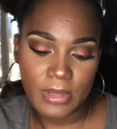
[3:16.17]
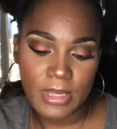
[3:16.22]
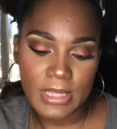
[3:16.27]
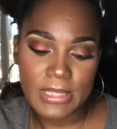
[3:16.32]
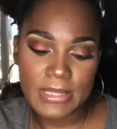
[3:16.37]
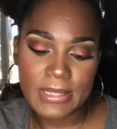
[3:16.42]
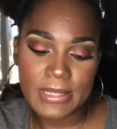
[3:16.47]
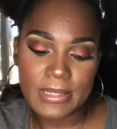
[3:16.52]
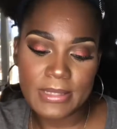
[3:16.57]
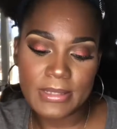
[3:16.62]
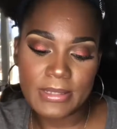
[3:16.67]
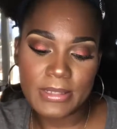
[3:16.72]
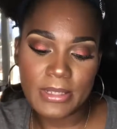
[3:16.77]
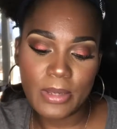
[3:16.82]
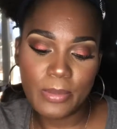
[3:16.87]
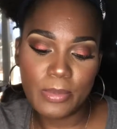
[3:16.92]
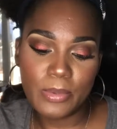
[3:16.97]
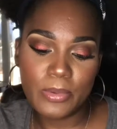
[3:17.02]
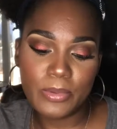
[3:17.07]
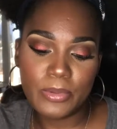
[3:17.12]
It says
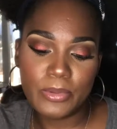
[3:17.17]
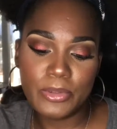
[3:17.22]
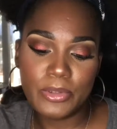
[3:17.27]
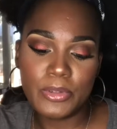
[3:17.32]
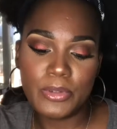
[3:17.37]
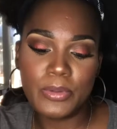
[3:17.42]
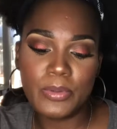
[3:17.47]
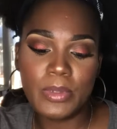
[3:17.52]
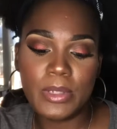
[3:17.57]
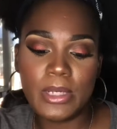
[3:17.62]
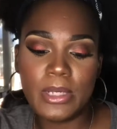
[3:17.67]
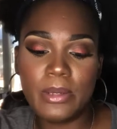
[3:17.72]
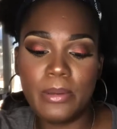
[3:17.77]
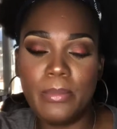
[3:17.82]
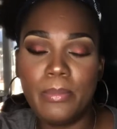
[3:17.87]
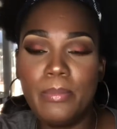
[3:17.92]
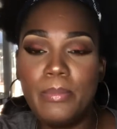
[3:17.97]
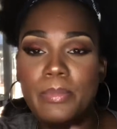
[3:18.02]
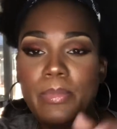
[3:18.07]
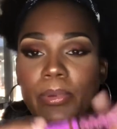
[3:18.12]
Double Duty
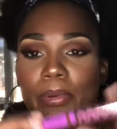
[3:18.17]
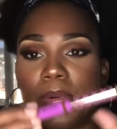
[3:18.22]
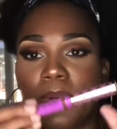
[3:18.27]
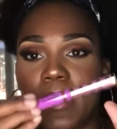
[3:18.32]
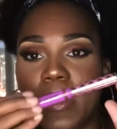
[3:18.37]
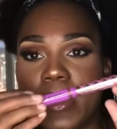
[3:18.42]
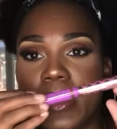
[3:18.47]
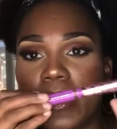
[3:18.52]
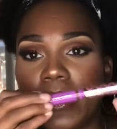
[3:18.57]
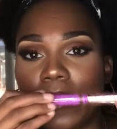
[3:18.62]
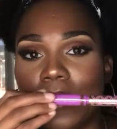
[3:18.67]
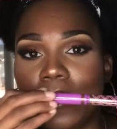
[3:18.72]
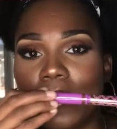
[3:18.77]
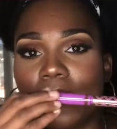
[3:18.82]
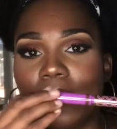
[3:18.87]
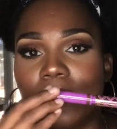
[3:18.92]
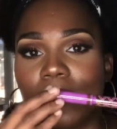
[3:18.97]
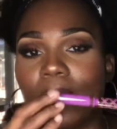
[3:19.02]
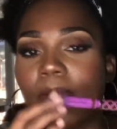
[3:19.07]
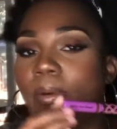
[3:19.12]
Beauty.
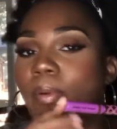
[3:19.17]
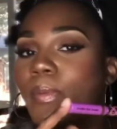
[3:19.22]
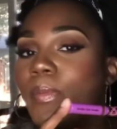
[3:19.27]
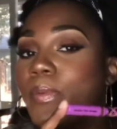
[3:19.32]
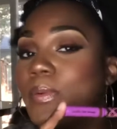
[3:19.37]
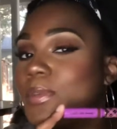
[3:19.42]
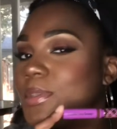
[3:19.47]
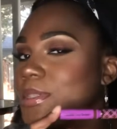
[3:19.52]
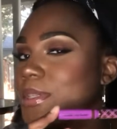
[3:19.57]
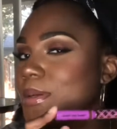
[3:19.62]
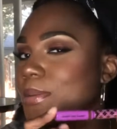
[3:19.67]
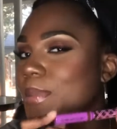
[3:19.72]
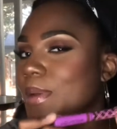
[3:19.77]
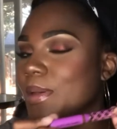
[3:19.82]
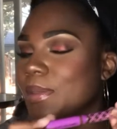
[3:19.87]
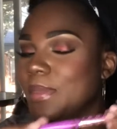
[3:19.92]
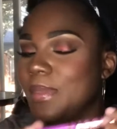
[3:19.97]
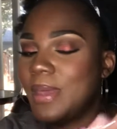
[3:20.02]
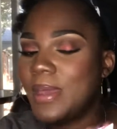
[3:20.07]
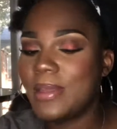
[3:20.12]
We'll see
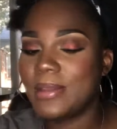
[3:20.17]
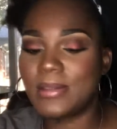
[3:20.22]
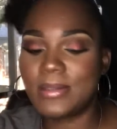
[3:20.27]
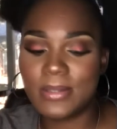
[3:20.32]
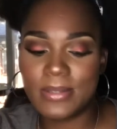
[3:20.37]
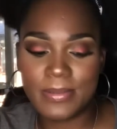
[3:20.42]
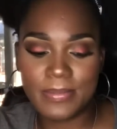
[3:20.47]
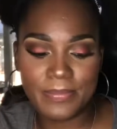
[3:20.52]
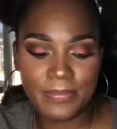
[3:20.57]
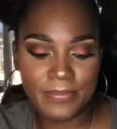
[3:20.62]
about that.